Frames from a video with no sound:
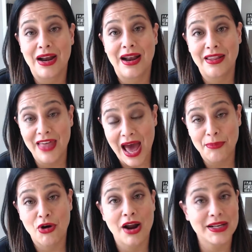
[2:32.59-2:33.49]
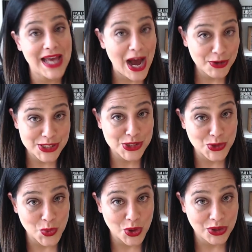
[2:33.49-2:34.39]
that product out into the
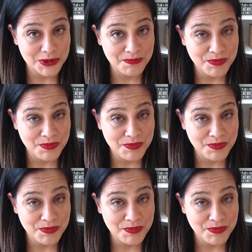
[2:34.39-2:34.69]
world,